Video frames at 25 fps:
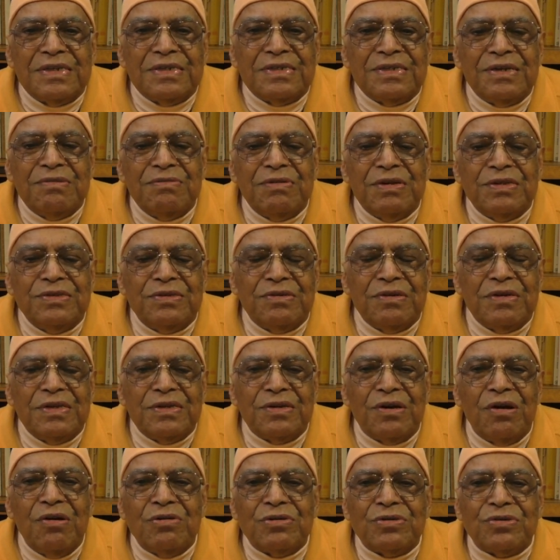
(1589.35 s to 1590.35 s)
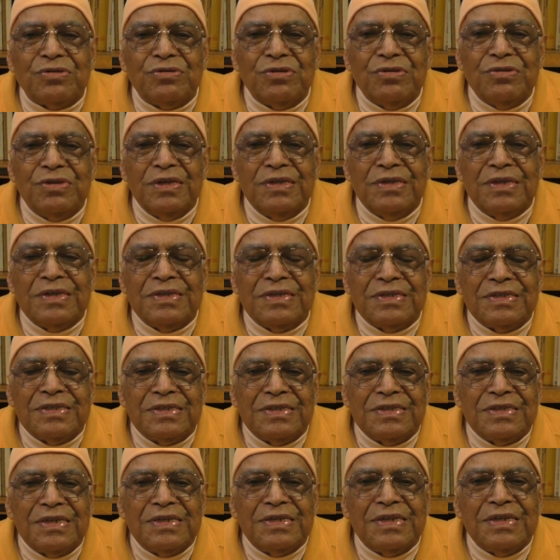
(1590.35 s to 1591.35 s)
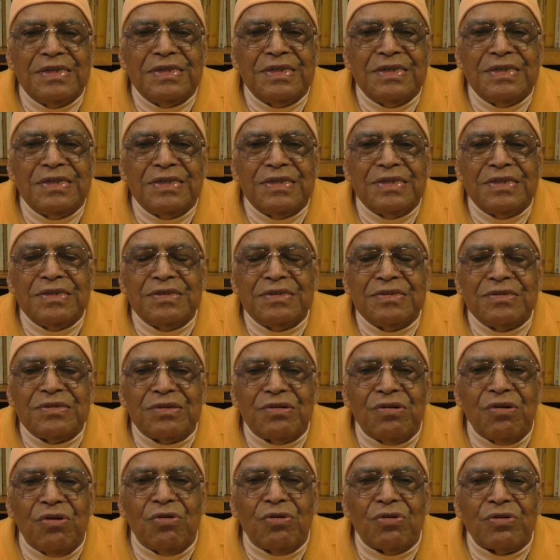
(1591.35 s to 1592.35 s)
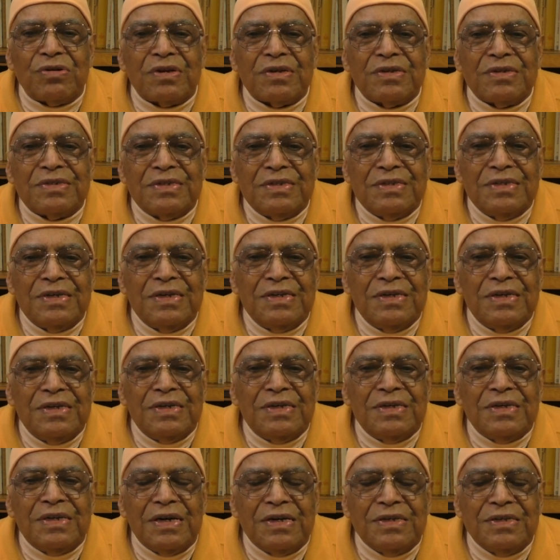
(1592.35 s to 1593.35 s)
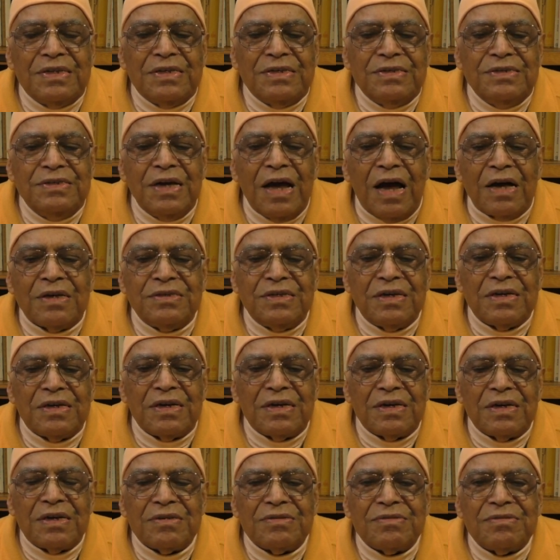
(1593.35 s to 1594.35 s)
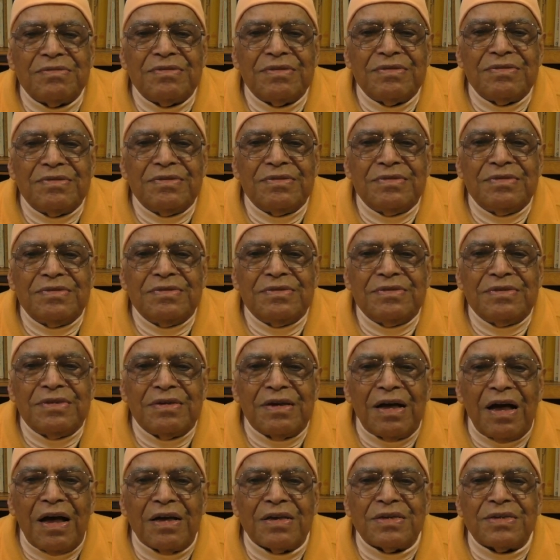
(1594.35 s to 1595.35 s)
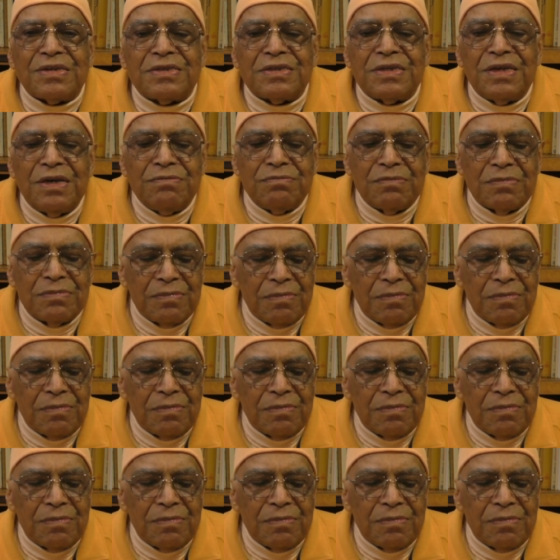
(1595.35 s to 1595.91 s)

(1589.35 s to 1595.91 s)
eventually goes to the court, and the judge asks him,